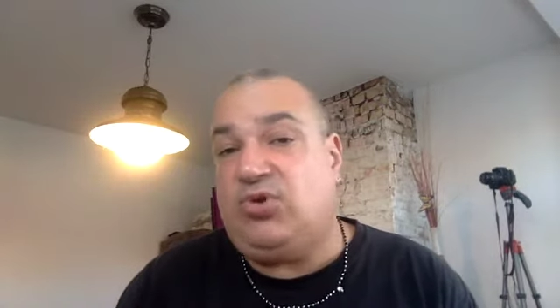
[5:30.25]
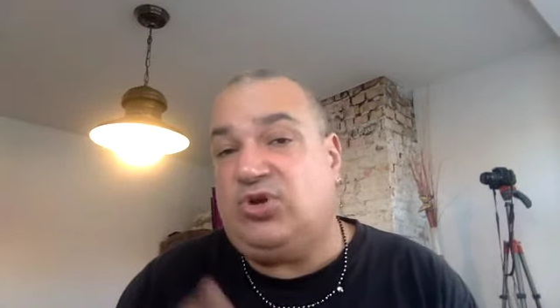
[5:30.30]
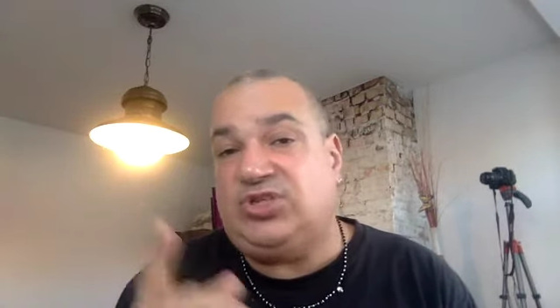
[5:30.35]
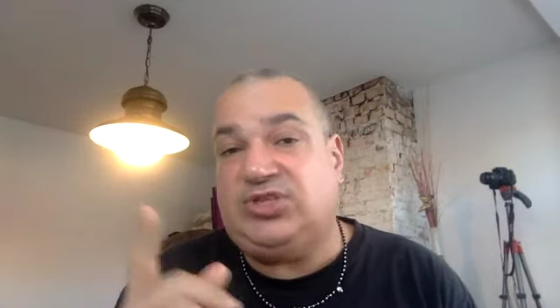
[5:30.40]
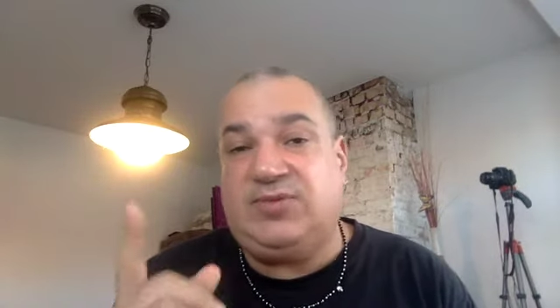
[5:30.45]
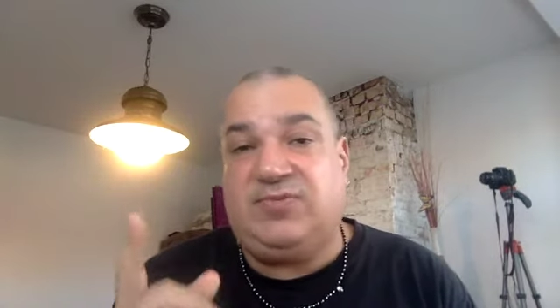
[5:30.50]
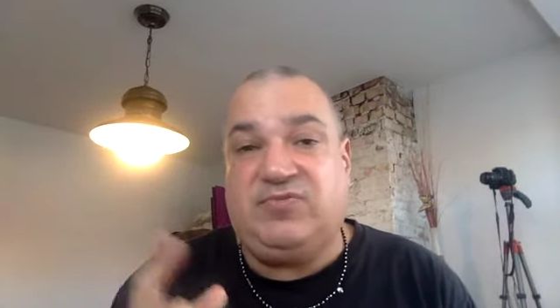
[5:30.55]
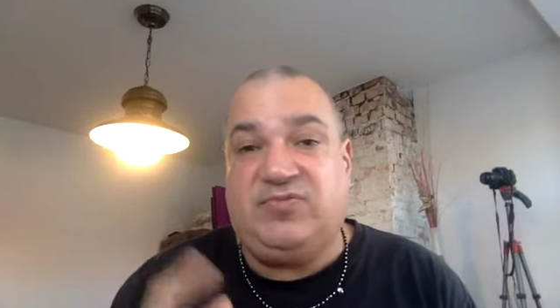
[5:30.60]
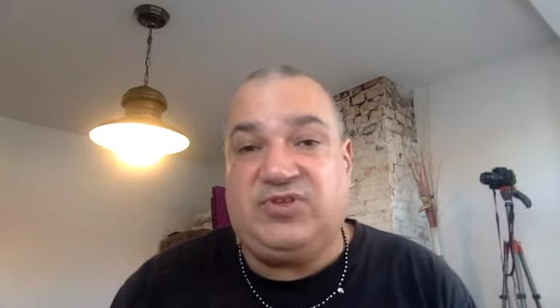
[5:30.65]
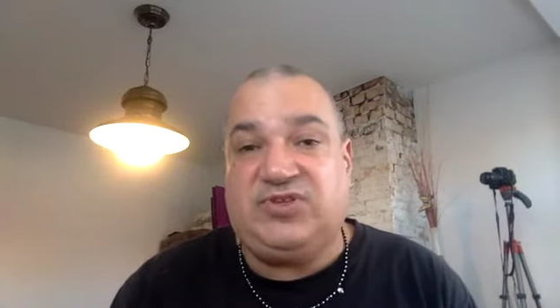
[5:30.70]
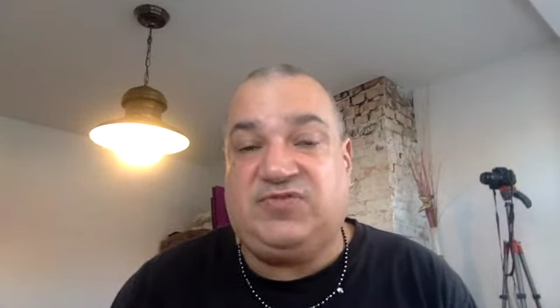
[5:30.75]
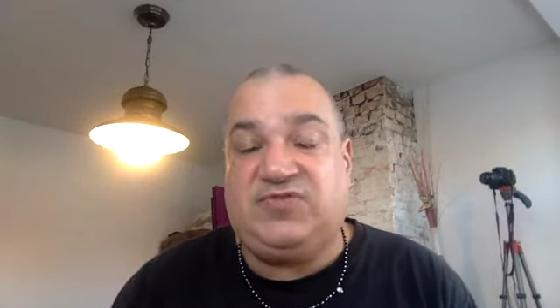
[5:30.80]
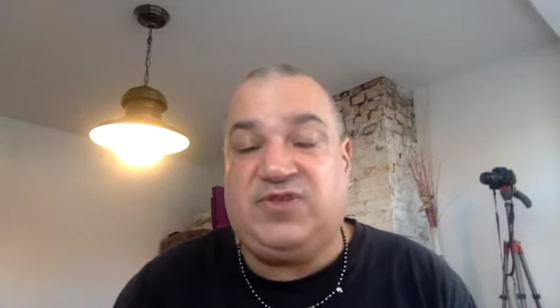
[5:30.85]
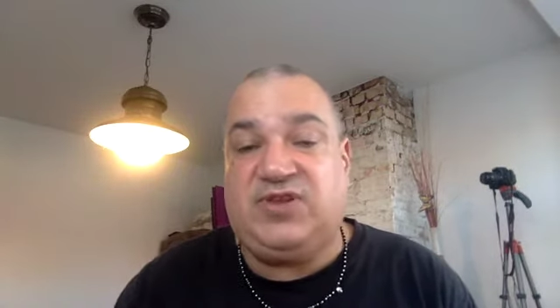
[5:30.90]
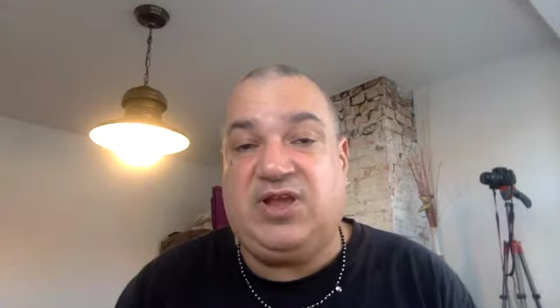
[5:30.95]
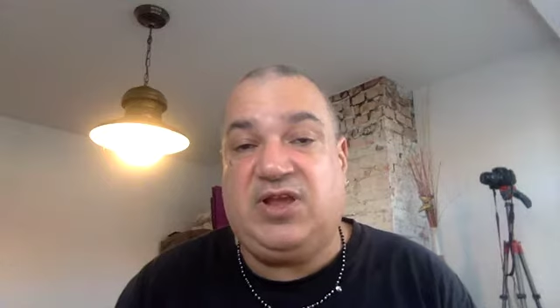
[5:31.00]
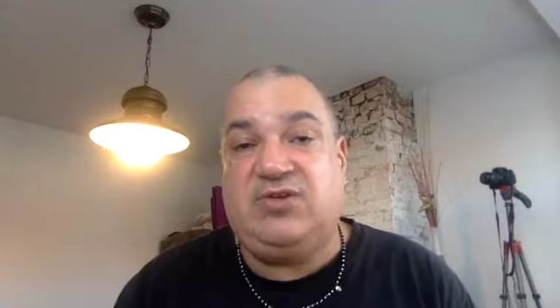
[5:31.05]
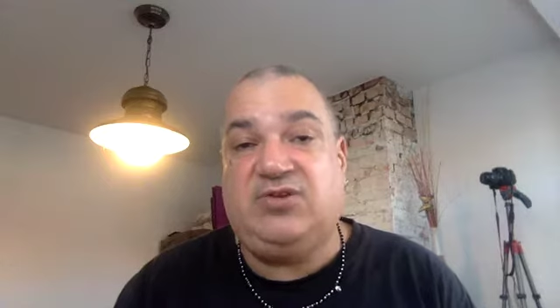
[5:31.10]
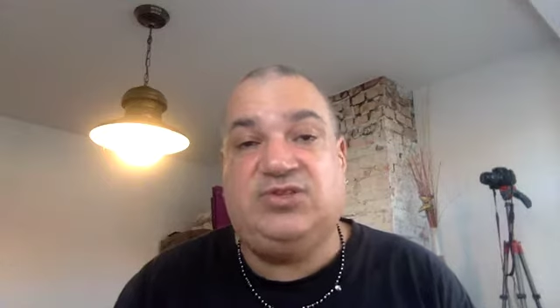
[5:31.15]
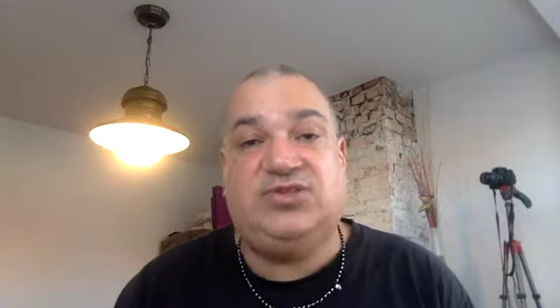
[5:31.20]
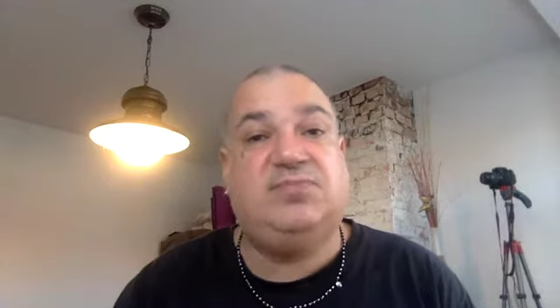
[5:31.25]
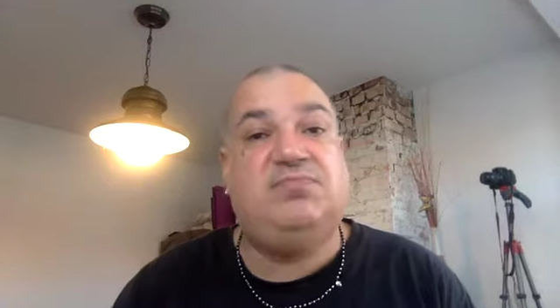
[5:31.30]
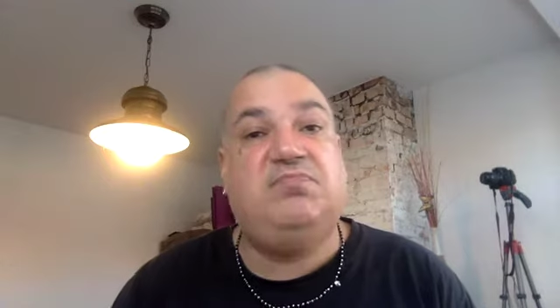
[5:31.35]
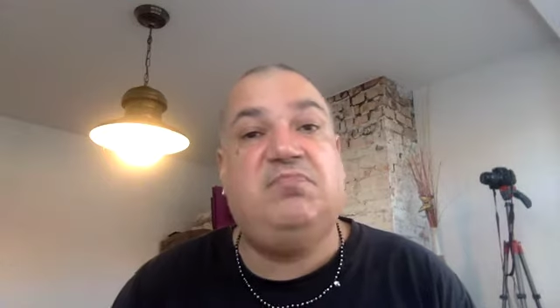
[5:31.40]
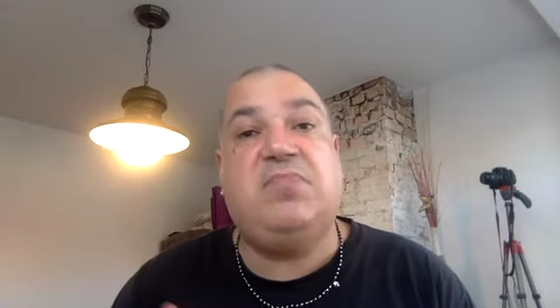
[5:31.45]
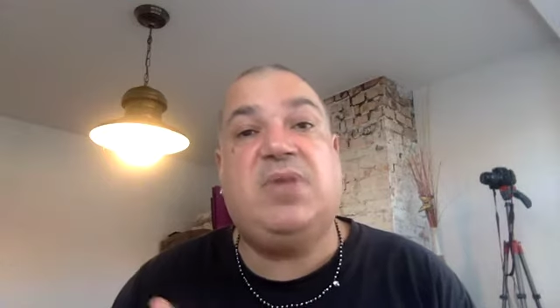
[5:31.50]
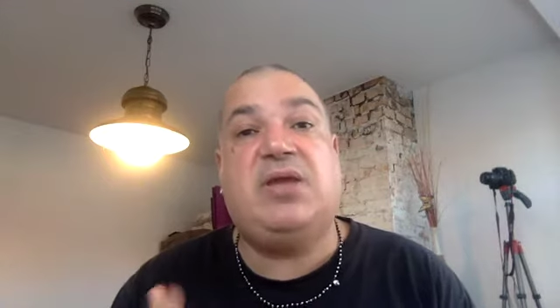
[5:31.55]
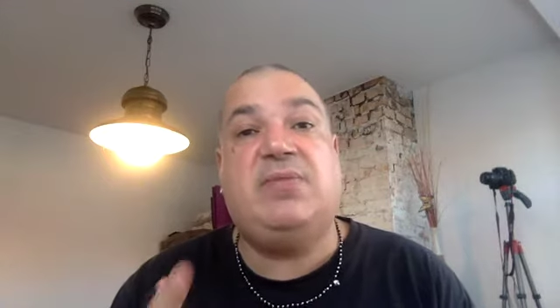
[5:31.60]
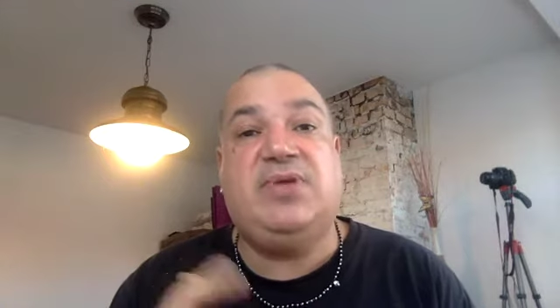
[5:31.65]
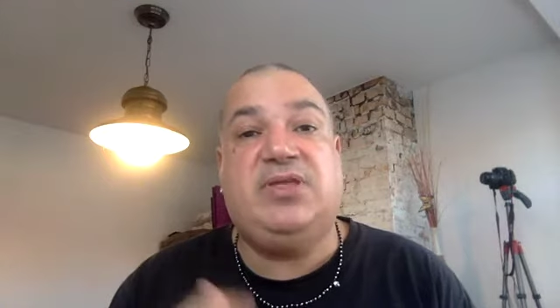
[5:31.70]
Watch some of his videos
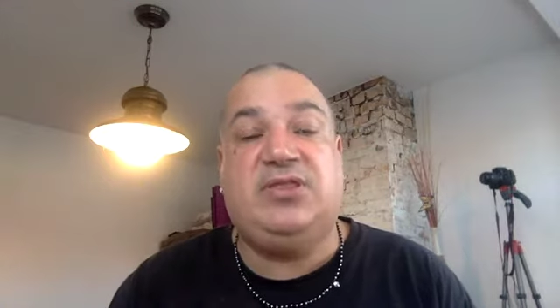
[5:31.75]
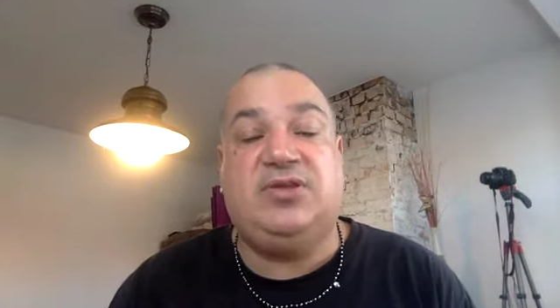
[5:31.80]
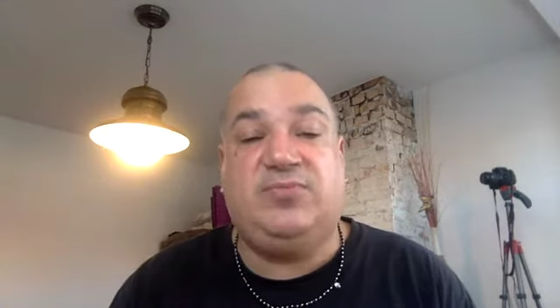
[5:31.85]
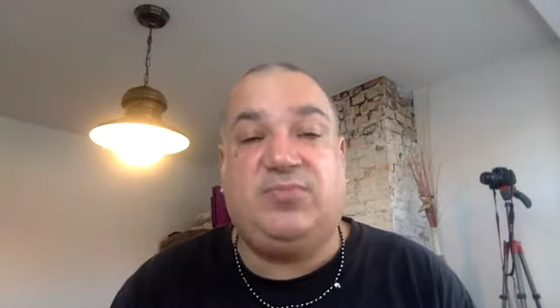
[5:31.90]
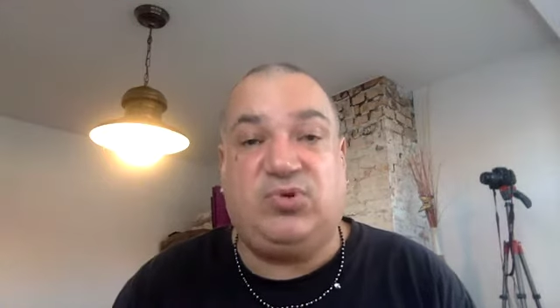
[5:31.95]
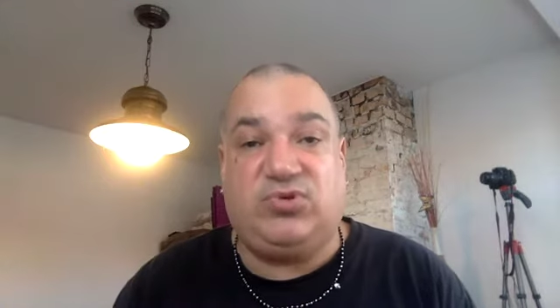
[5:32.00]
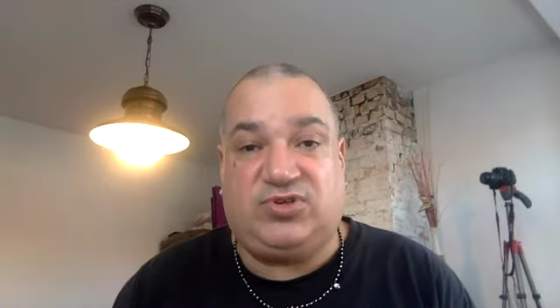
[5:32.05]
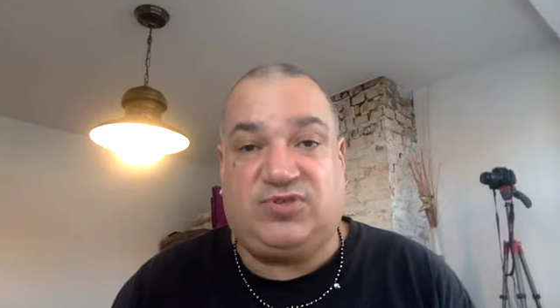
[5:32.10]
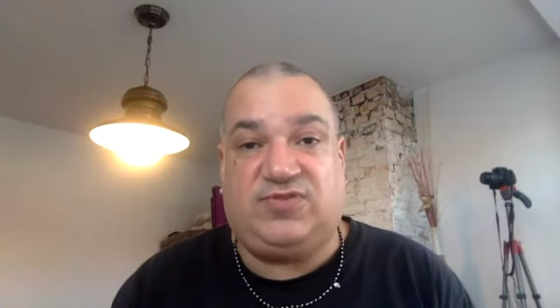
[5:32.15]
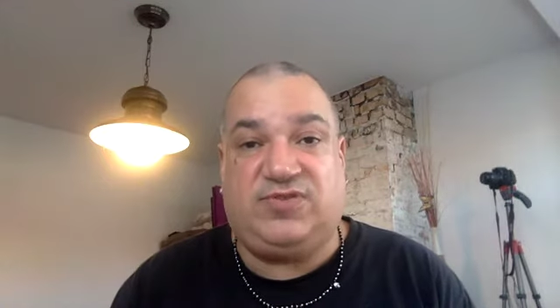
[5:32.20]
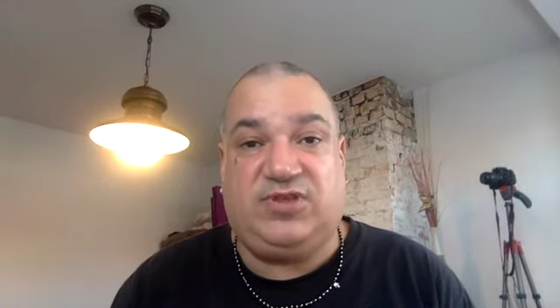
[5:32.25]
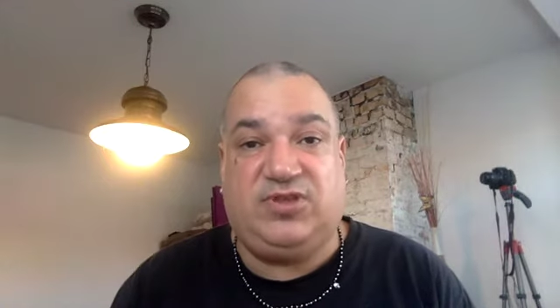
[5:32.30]
and maybe the books